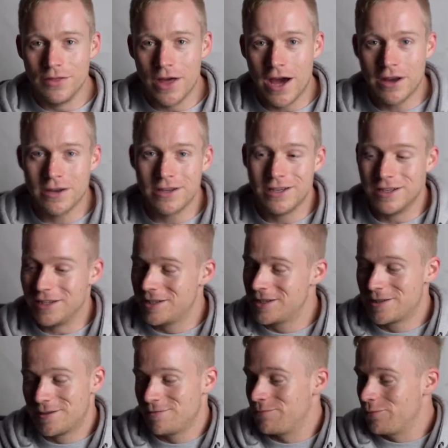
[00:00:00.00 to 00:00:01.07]
That
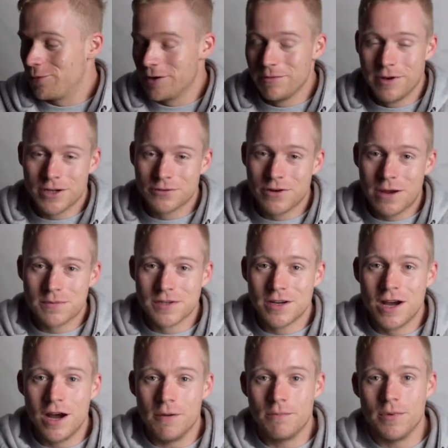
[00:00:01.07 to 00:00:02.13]
is pretty much wraps it
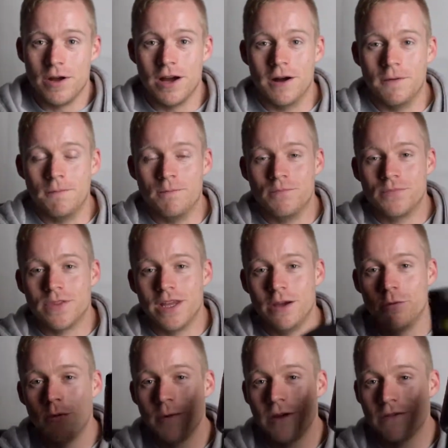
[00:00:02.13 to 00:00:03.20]
up.
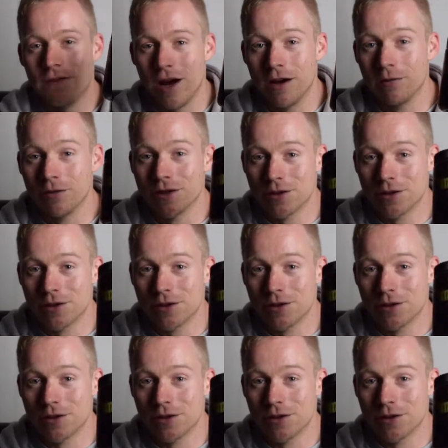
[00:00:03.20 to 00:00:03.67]
It will be available